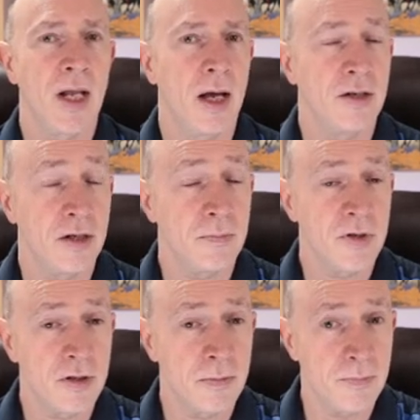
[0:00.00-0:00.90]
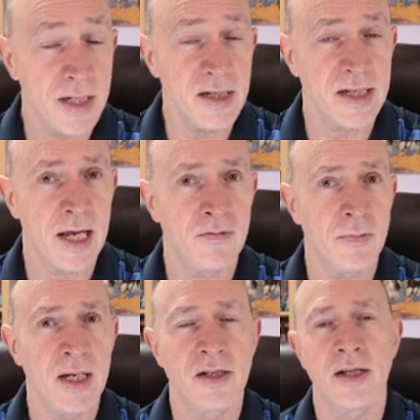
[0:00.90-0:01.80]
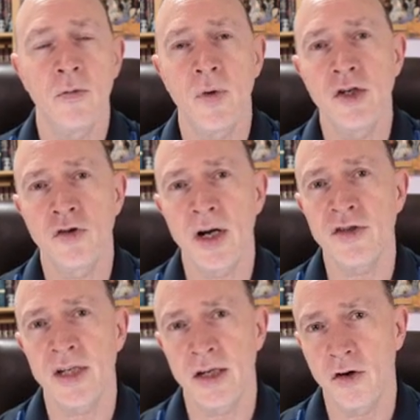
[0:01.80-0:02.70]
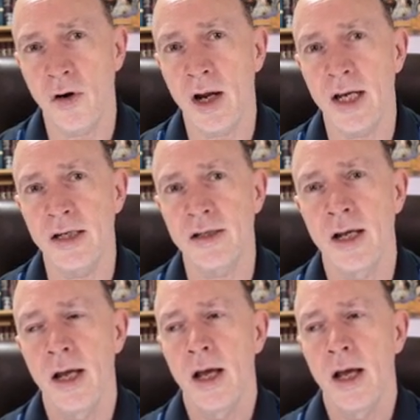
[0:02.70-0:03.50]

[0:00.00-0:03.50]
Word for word: uh, to, to be saved means that we trust in Christ